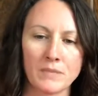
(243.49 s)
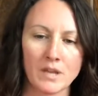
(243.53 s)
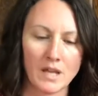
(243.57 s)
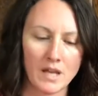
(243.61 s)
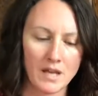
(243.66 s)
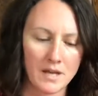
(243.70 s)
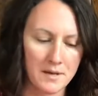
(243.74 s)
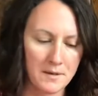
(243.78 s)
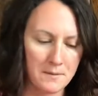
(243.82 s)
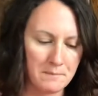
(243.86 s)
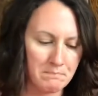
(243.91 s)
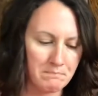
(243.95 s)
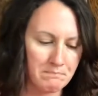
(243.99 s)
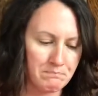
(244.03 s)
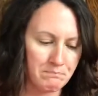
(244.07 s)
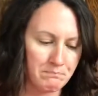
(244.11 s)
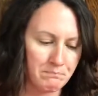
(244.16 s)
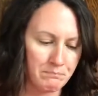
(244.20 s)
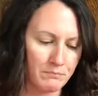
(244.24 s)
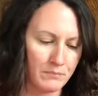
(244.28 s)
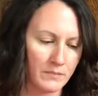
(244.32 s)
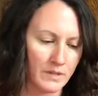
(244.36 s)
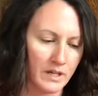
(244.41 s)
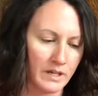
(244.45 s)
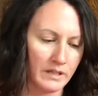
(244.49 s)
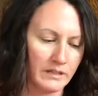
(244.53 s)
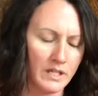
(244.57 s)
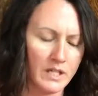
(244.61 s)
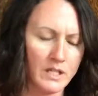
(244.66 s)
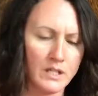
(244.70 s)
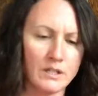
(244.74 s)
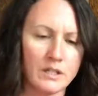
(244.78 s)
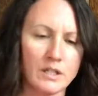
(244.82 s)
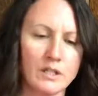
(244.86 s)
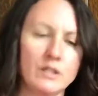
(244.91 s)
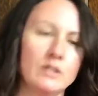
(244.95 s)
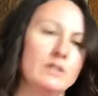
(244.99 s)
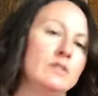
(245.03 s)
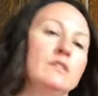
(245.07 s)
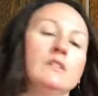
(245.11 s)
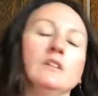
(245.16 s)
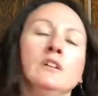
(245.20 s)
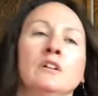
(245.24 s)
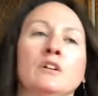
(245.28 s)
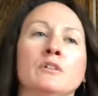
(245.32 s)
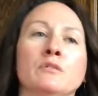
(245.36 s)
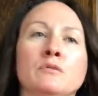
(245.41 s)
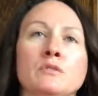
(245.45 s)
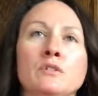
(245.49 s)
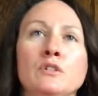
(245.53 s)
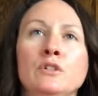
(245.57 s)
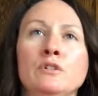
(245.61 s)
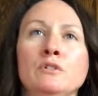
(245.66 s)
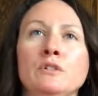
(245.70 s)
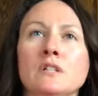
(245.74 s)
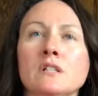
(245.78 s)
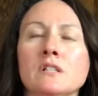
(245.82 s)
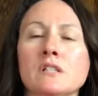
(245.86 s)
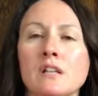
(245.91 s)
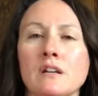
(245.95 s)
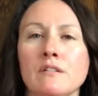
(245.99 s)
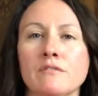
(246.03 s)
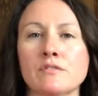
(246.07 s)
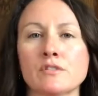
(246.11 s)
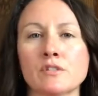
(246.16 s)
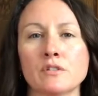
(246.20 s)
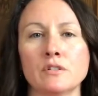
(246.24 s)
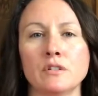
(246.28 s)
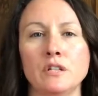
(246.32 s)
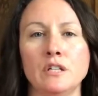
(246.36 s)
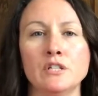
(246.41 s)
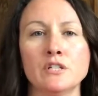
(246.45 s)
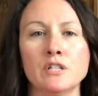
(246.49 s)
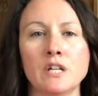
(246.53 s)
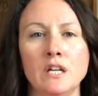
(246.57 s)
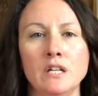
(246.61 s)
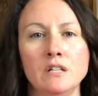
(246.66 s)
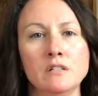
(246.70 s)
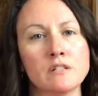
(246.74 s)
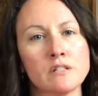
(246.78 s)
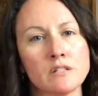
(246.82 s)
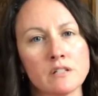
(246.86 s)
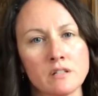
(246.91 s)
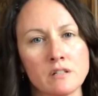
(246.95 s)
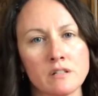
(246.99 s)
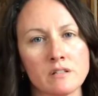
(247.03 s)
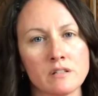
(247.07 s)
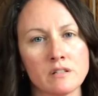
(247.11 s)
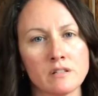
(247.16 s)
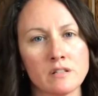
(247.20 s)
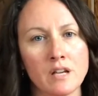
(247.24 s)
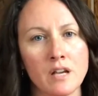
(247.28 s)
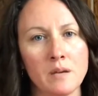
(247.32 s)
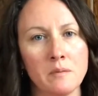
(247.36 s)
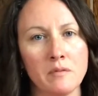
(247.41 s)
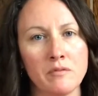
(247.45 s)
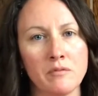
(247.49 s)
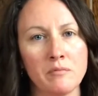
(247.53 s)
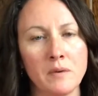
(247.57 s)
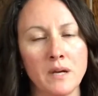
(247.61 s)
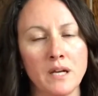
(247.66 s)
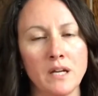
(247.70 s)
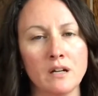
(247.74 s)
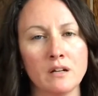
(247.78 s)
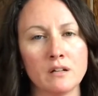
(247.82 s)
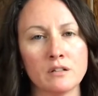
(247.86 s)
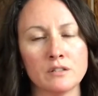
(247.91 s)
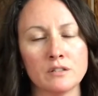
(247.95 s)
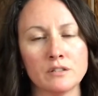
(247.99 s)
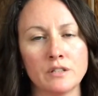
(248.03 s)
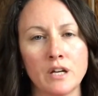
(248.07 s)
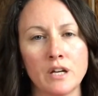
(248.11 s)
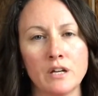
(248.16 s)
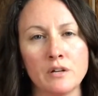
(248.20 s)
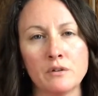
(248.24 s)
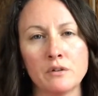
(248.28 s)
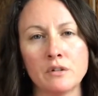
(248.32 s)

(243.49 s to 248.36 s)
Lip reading: I think that unions have certainly changed since the time of my Uncle Don,